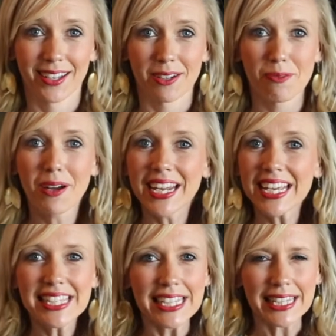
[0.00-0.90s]
What
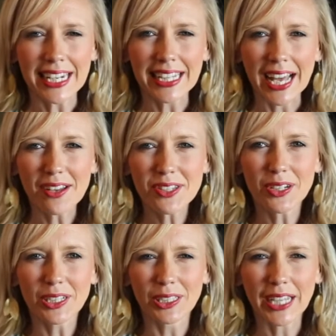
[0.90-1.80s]
is it that allows her
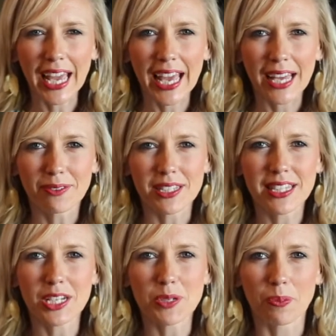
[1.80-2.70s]
to look ahead with such